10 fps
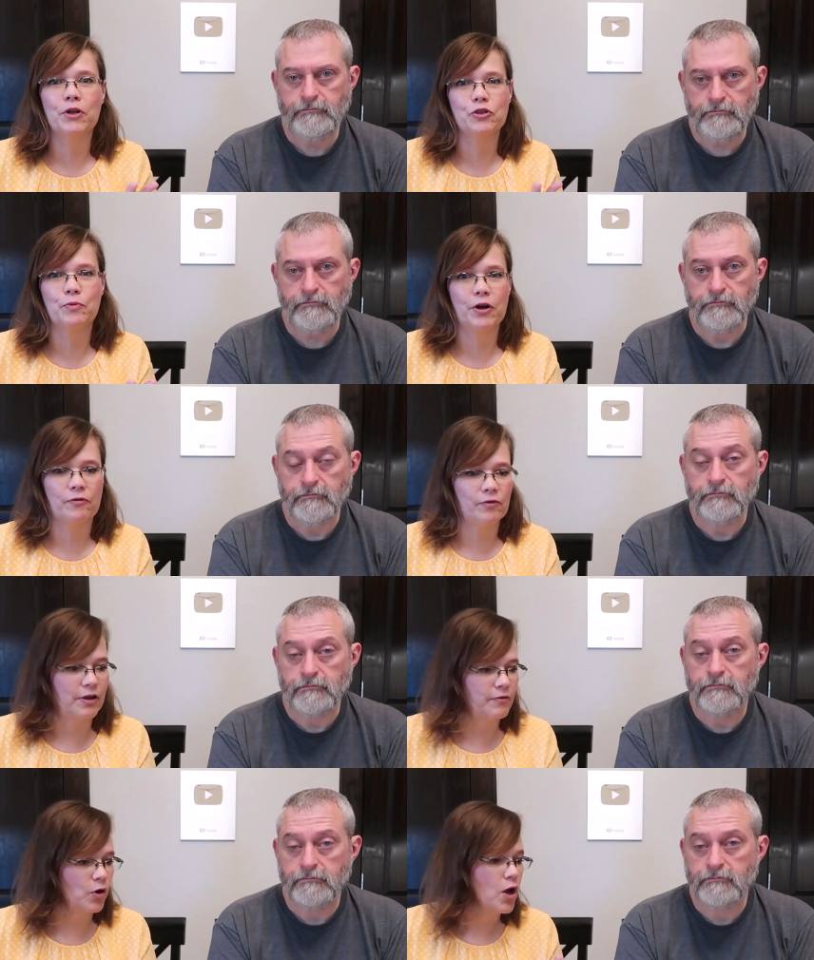Speaker 1: much better
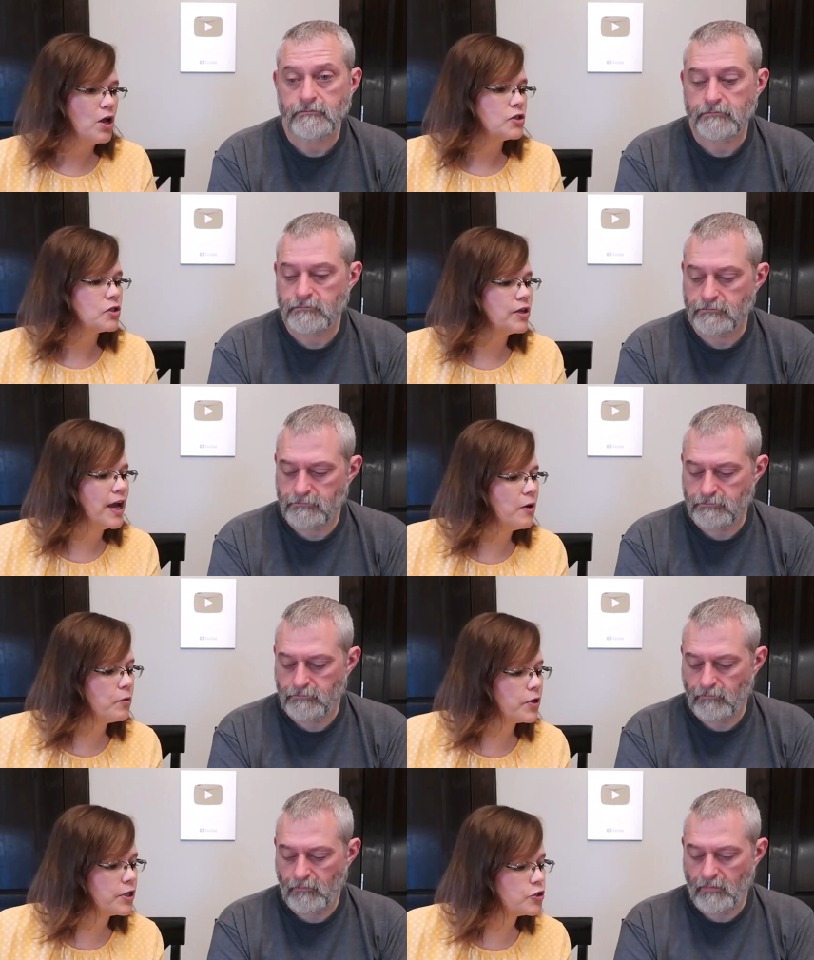flavor. So
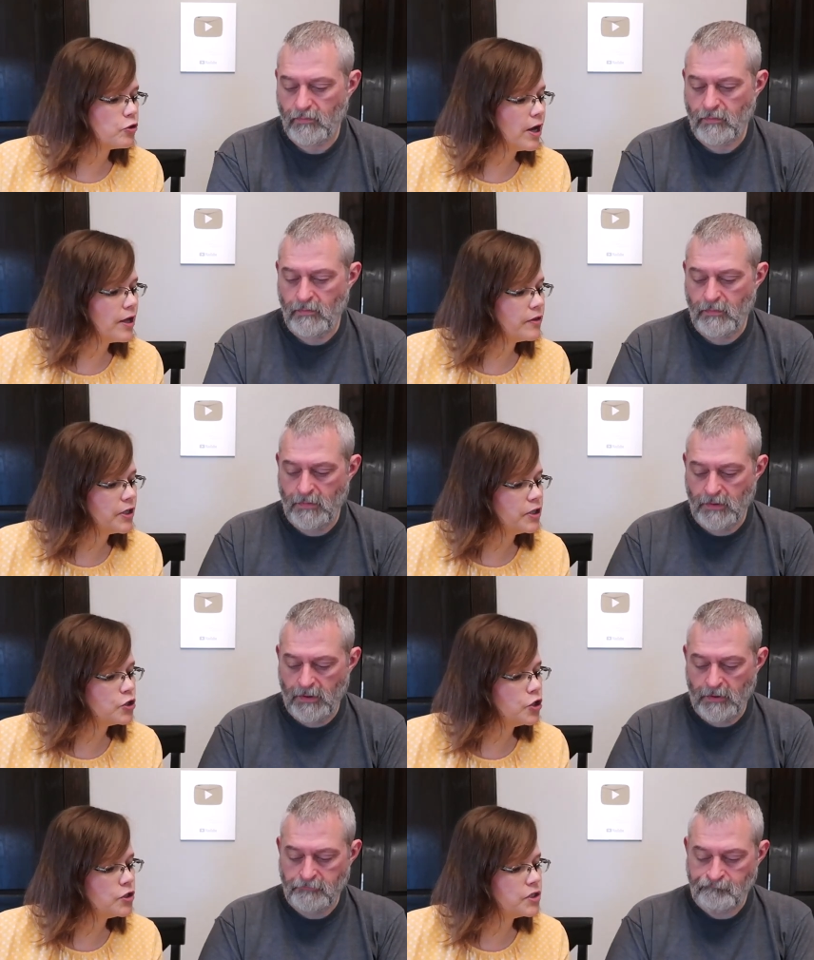now we're going to try the
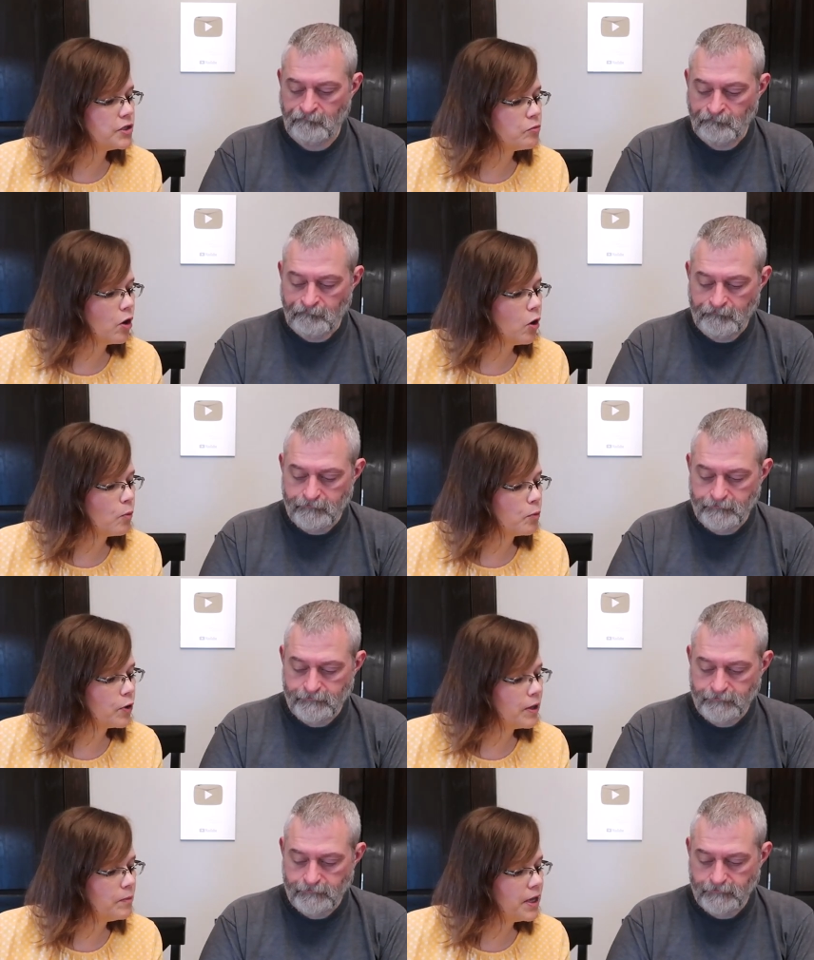Tootsie Roll
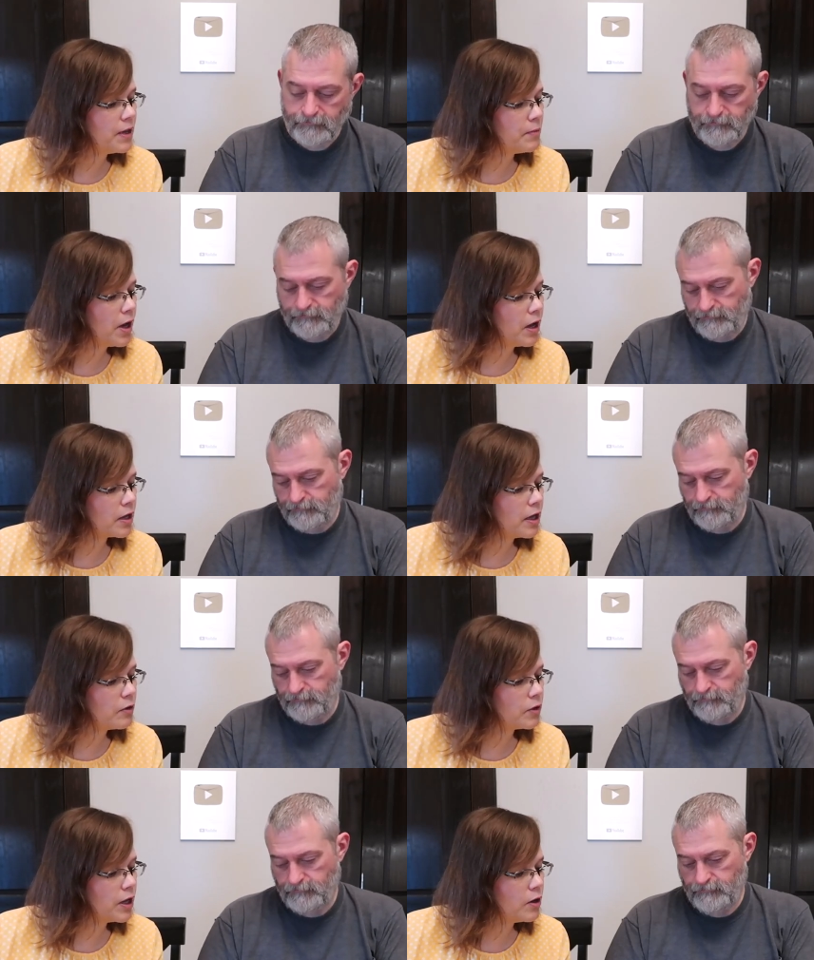Premium Hot
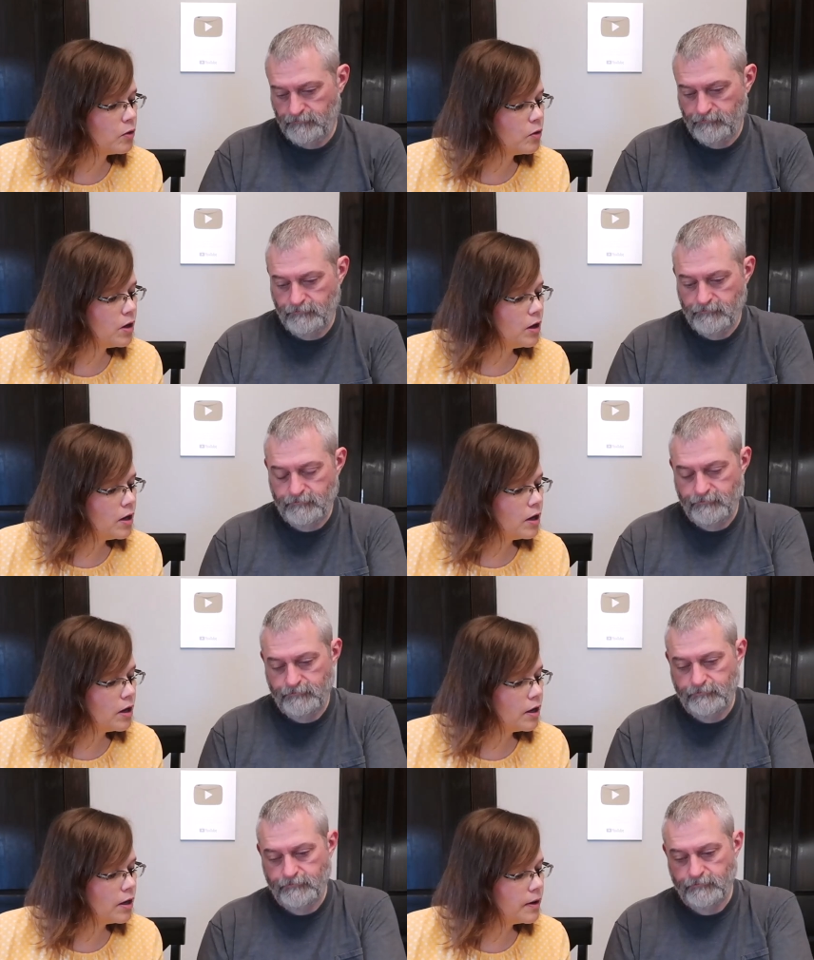Cocoa.
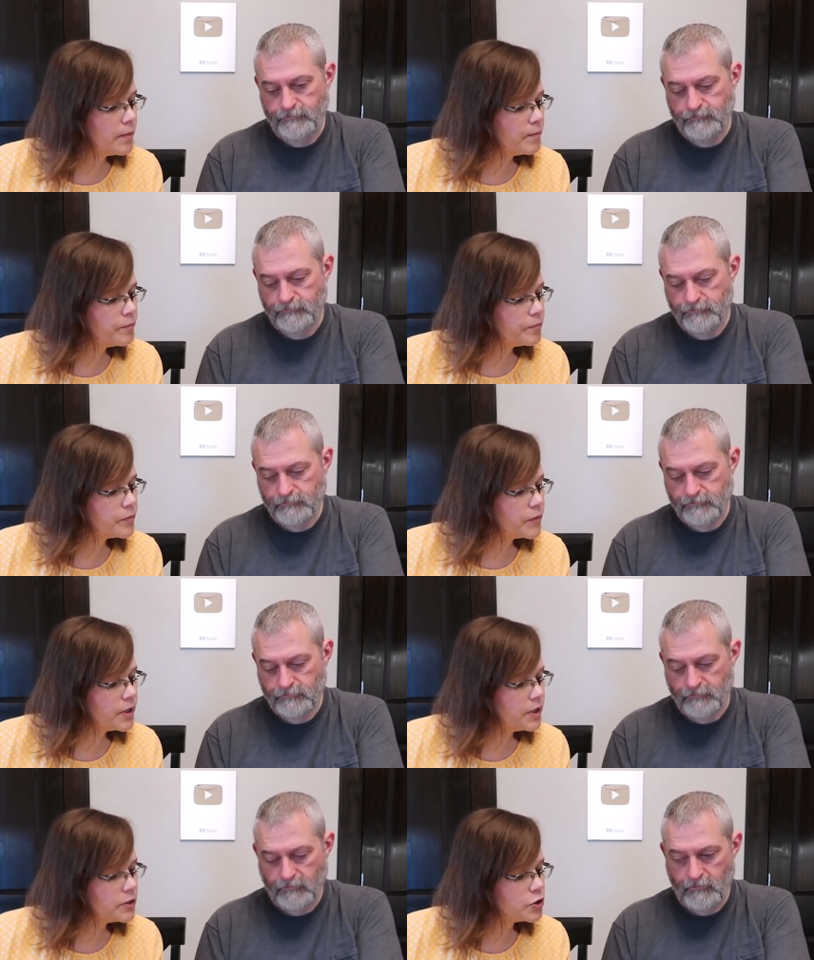Um,
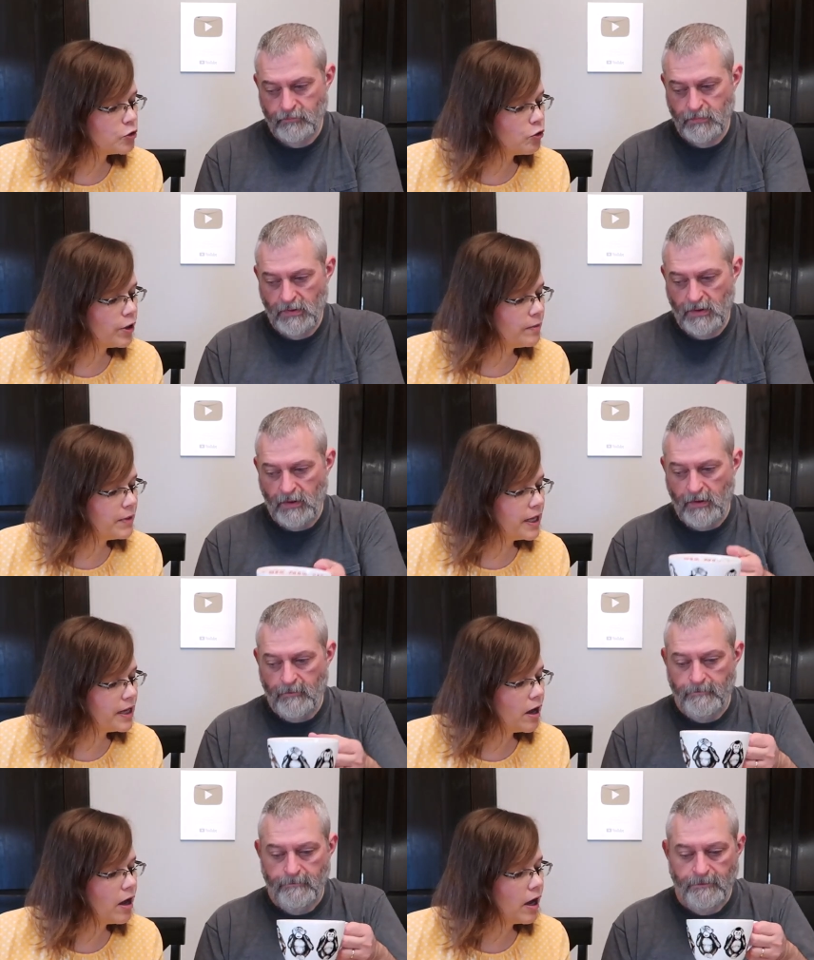it's
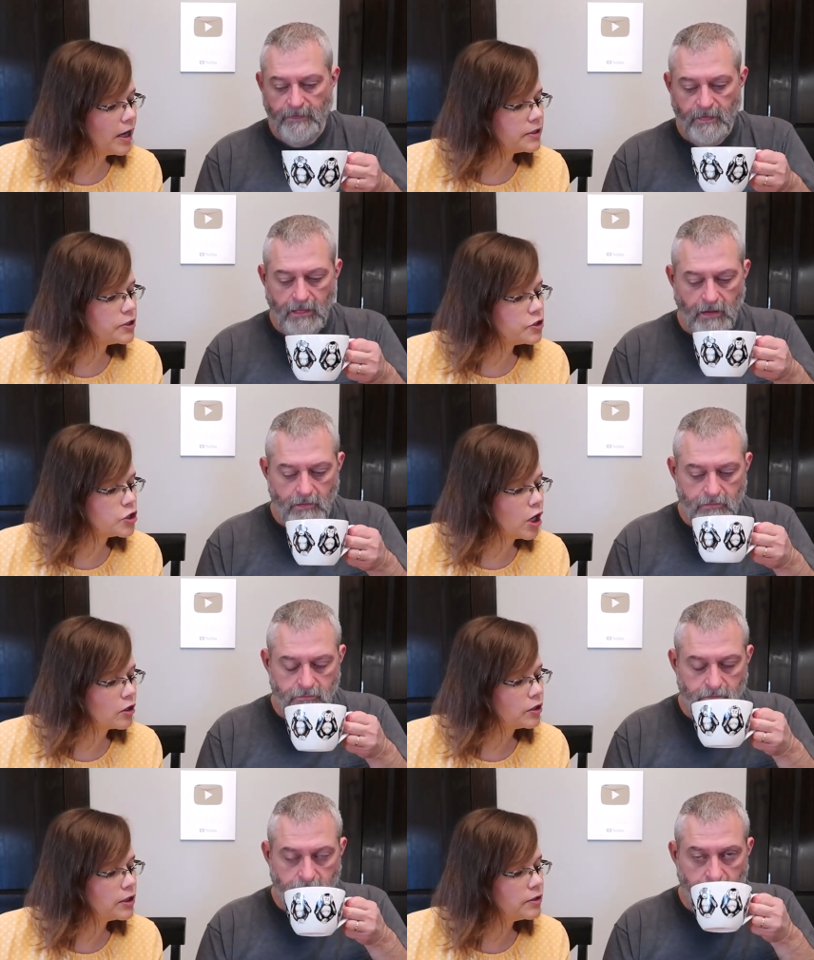creamy hot
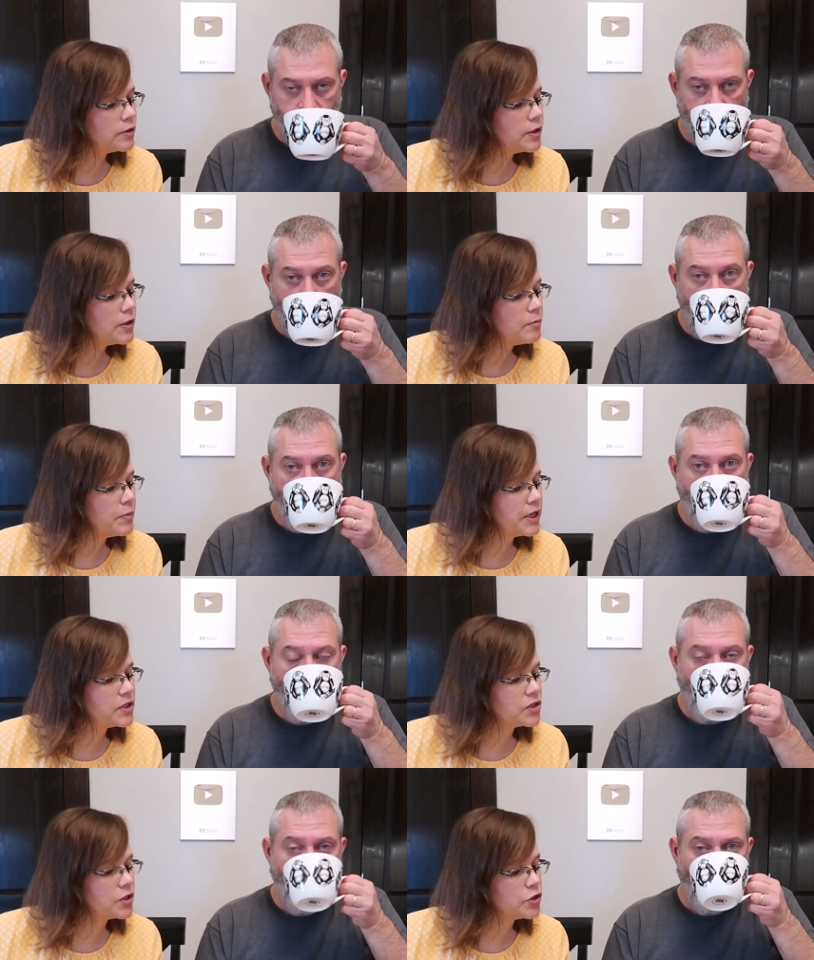chocolate. But
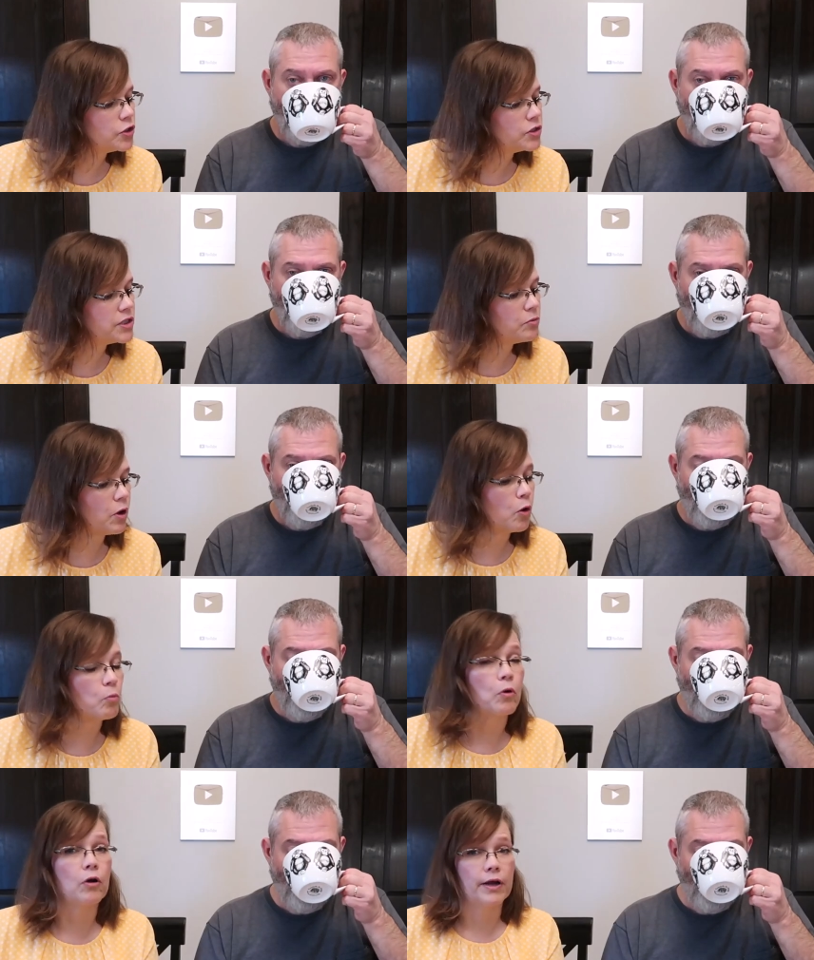it's the Tootsie Roll
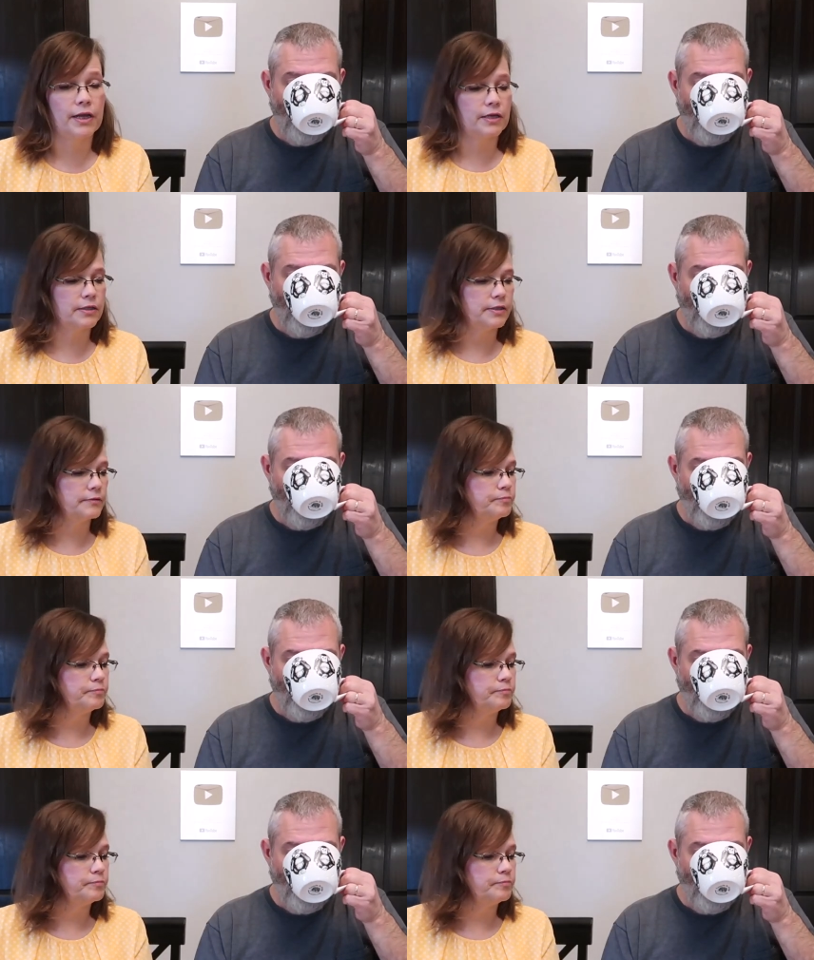brand.